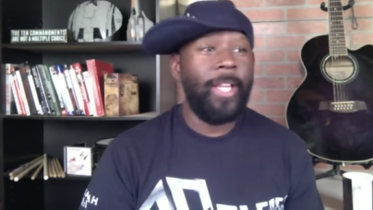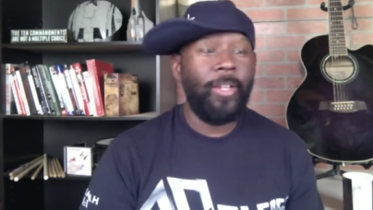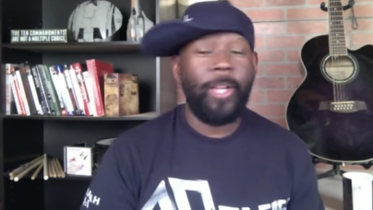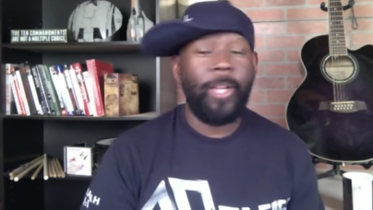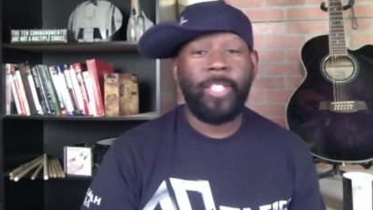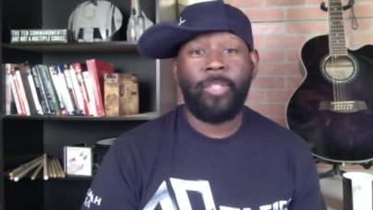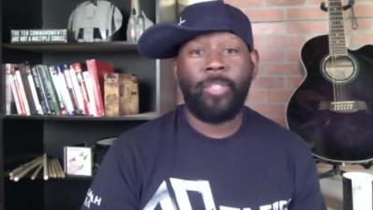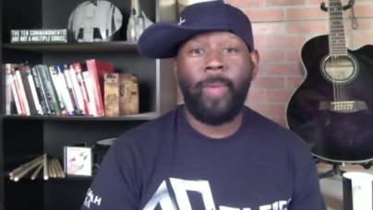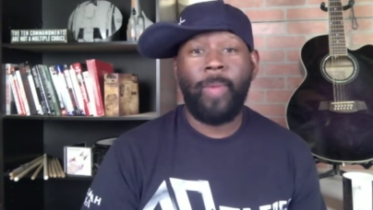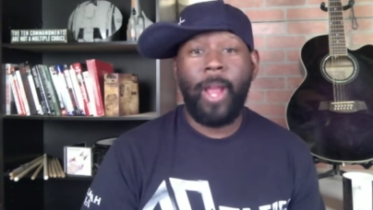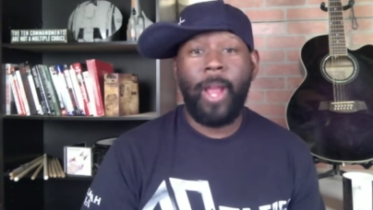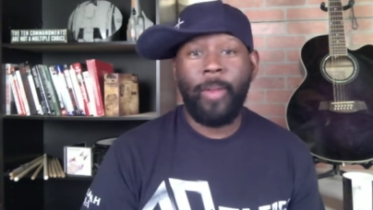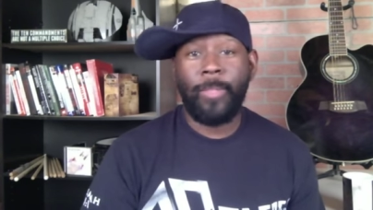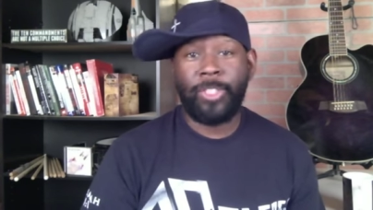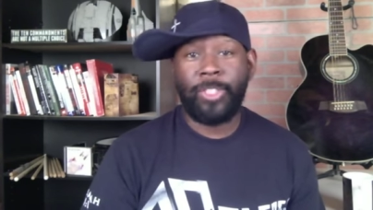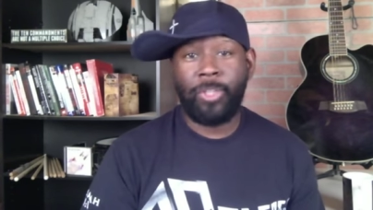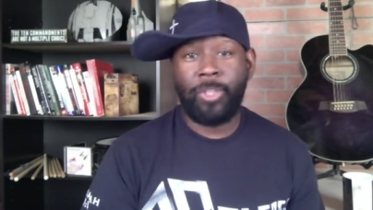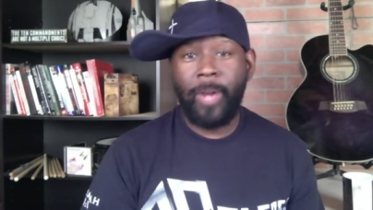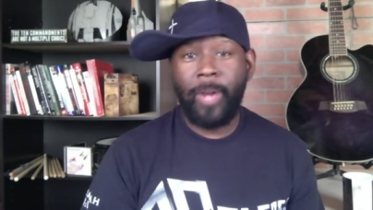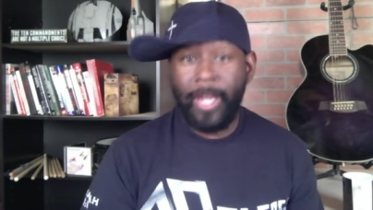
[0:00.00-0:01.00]
They surround it with
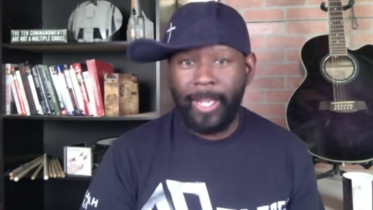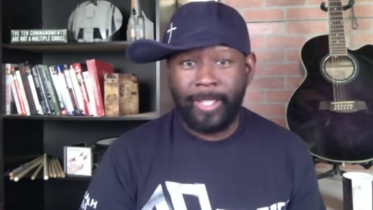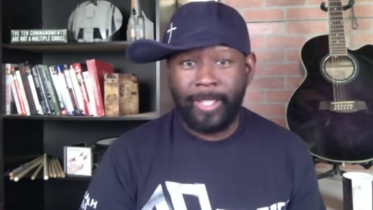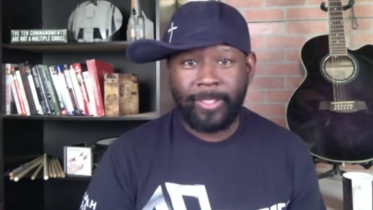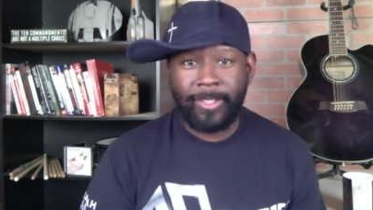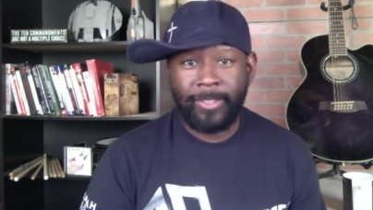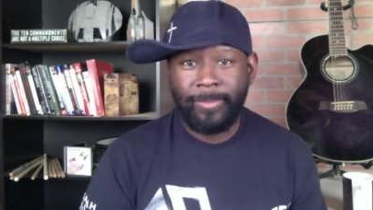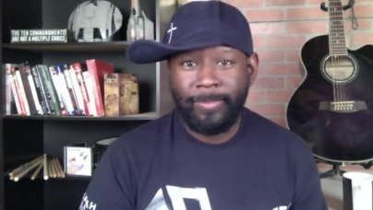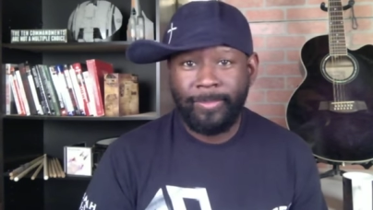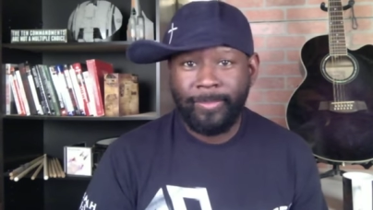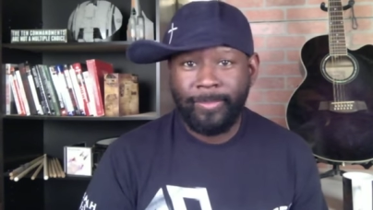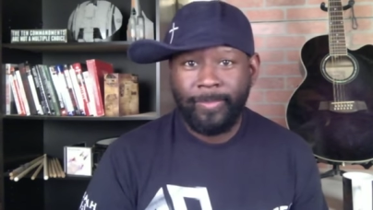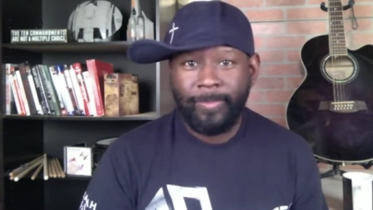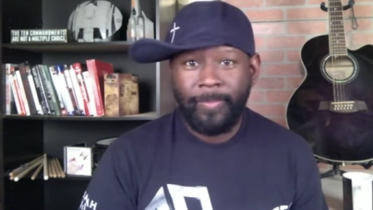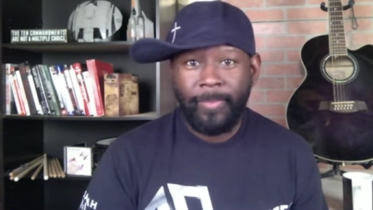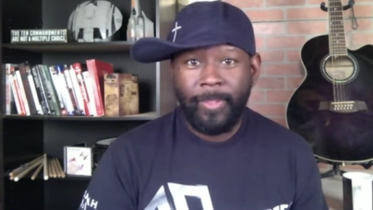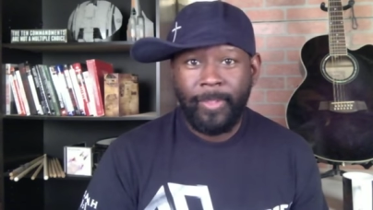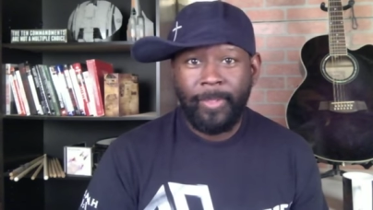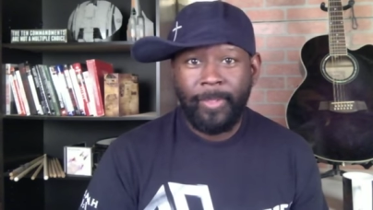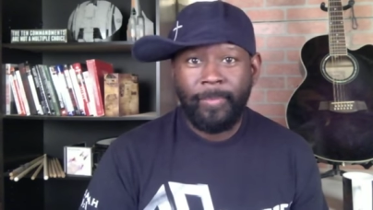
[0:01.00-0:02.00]
trees.
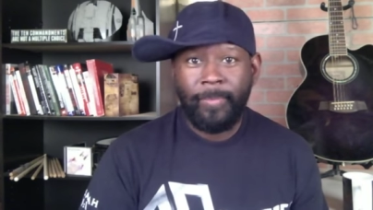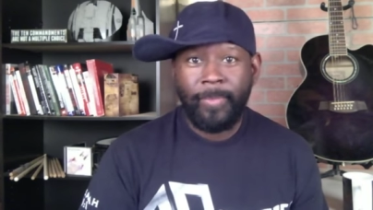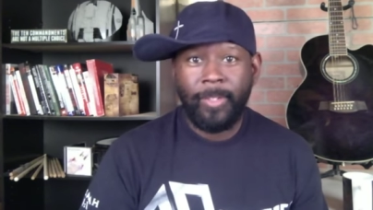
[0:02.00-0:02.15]
Yeah.